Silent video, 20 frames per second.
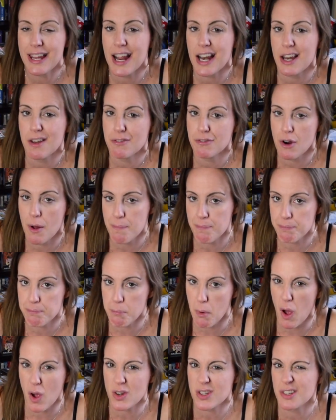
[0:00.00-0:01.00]
get it from,
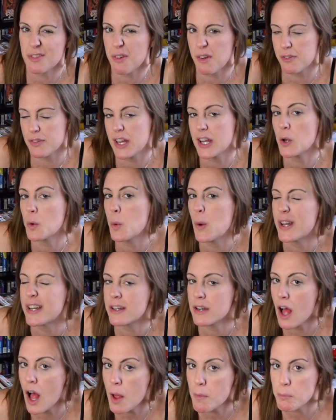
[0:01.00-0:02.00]
box 15 quid
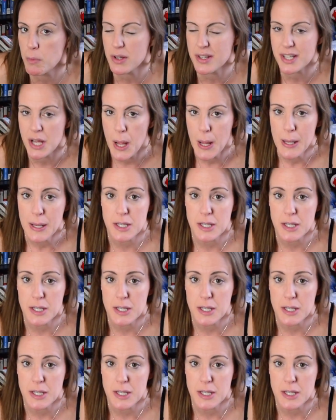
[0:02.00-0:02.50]
and upwards.